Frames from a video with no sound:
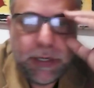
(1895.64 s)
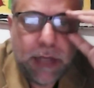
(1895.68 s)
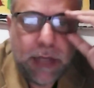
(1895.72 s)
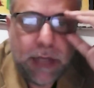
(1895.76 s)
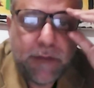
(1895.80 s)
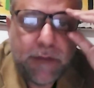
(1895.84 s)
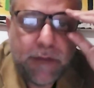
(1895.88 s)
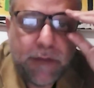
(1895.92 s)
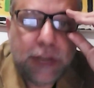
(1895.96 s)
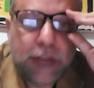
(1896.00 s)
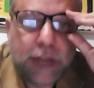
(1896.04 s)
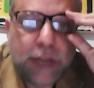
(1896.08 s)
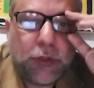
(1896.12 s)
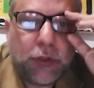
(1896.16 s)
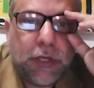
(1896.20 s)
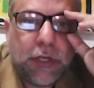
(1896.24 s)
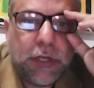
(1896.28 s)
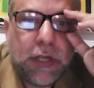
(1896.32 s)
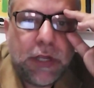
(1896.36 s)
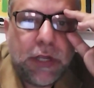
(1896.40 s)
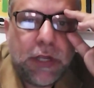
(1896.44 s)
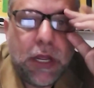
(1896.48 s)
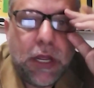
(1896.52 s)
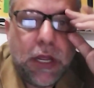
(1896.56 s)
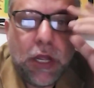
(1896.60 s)

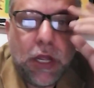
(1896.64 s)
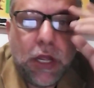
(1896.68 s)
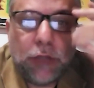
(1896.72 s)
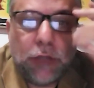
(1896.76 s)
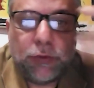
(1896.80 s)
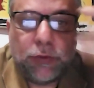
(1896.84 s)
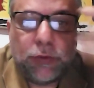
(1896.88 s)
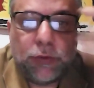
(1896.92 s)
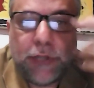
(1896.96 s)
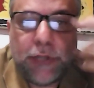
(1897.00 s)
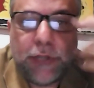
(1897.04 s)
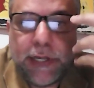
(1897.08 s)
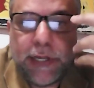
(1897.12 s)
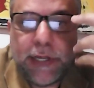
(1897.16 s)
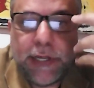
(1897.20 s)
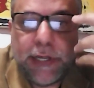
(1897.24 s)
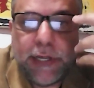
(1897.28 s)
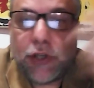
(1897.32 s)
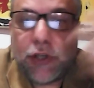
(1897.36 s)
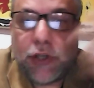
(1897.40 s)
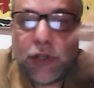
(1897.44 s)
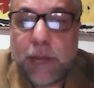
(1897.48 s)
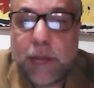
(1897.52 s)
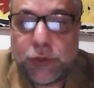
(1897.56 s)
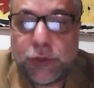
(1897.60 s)
eventually to the
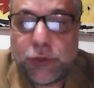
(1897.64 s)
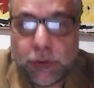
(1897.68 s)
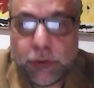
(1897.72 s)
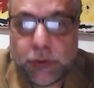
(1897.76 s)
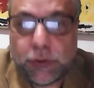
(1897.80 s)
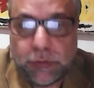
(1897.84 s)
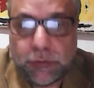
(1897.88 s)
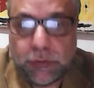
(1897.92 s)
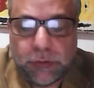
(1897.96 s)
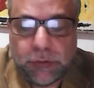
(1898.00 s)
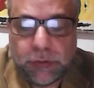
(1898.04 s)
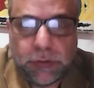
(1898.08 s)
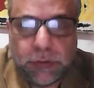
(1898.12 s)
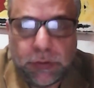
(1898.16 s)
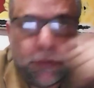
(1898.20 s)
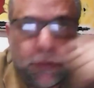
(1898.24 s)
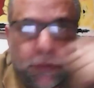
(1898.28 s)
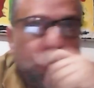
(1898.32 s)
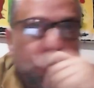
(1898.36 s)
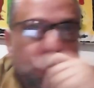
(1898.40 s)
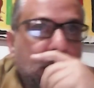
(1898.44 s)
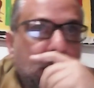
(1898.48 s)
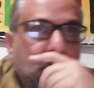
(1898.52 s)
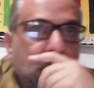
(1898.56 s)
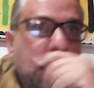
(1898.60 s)
interruption,
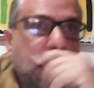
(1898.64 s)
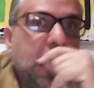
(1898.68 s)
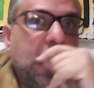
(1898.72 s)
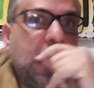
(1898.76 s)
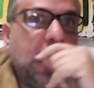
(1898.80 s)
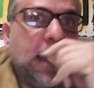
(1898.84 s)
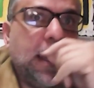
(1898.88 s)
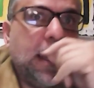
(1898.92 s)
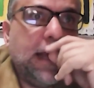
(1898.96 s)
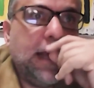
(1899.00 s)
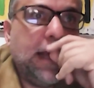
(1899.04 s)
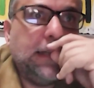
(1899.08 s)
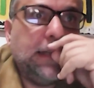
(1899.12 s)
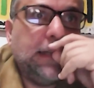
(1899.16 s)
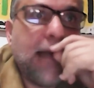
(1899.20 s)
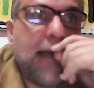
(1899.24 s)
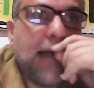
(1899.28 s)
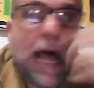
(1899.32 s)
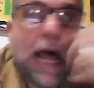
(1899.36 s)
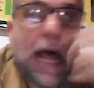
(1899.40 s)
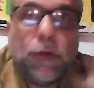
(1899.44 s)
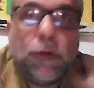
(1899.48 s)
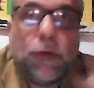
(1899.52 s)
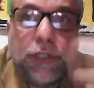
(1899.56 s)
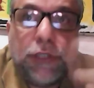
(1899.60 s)
and
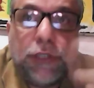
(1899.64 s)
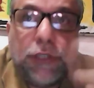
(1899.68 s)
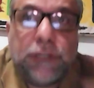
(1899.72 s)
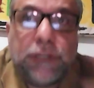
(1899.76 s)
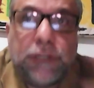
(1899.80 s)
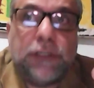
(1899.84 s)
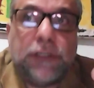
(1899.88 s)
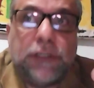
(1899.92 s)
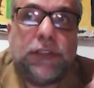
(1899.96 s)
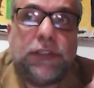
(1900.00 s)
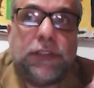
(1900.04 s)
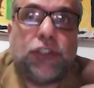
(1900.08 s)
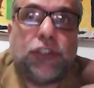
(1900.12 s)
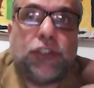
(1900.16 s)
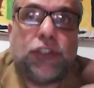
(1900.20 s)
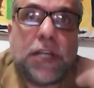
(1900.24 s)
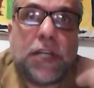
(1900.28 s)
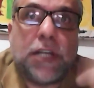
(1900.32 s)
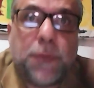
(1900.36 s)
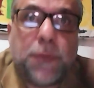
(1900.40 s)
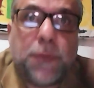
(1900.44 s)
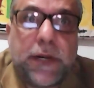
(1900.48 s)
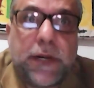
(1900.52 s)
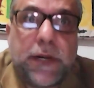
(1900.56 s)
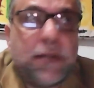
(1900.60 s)
how this is
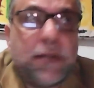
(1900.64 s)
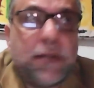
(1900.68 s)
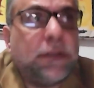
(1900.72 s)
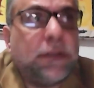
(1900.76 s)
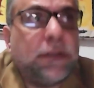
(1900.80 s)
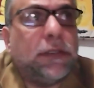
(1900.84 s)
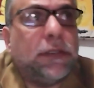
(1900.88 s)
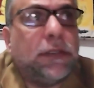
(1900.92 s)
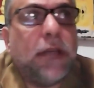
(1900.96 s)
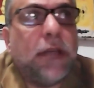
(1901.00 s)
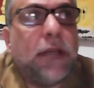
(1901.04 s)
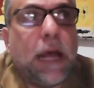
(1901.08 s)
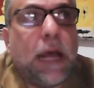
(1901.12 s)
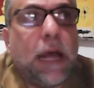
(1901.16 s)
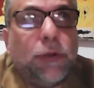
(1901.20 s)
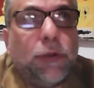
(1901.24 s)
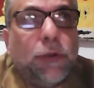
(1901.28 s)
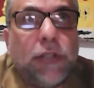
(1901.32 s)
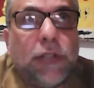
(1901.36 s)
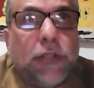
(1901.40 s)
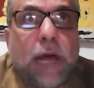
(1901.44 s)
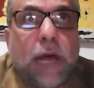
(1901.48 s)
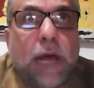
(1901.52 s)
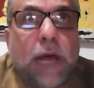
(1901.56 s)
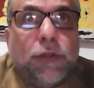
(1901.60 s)
transparent, how
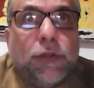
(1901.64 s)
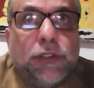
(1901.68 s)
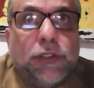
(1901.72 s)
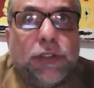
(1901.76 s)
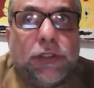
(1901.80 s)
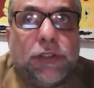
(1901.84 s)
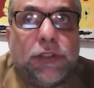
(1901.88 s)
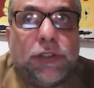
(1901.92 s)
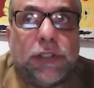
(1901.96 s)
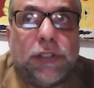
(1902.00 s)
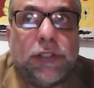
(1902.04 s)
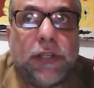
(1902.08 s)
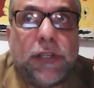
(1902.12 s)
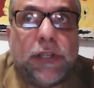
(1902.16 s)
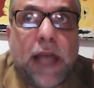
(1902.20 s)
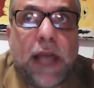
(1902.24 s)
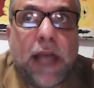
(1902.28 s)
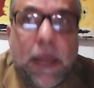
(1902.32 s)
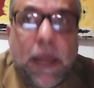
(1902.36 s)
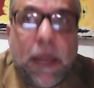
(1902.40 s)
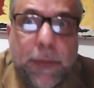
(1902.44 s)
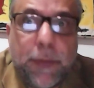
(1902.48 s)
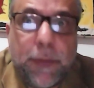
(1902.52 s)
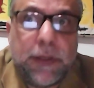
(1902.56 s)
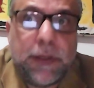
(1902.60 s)
this is
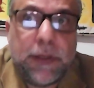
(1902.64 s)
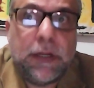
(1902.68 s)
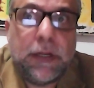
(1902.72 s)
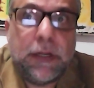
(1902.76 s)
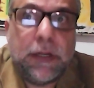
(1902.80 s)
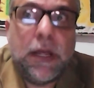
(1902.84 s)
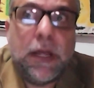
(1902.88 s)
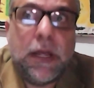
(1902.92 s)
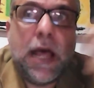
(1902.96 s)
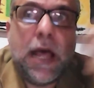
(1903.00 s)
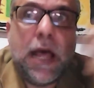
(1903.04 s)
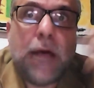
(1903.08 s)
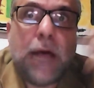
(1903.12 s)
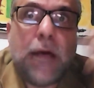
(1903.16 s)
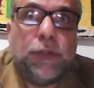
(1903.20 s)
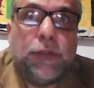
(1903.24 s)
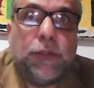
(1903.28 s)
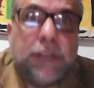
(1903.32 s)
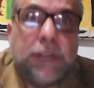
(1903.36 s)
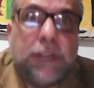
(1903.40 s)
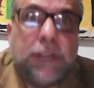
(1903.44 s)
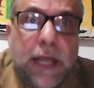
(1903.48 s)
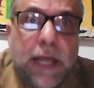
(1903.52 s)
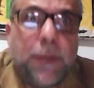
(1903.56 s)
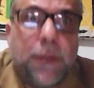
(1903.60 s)
how
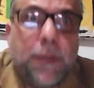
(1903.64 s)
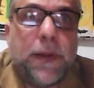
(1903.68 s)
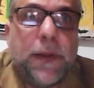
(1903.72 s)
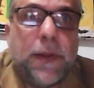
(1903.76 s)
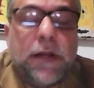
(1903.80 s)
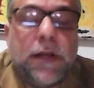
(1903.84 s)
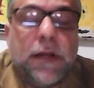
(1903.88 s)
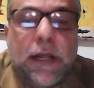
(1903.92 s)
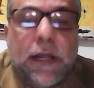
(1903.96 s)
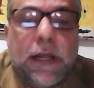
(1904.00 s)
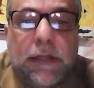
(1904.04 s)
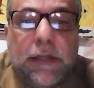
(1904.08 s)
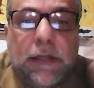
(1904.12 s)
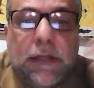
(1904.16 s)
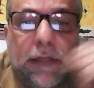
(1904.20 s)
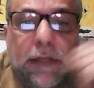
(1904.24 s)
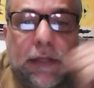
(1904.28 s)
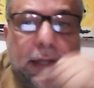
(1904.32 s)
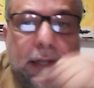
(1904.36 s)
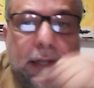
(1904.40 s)
this happen, and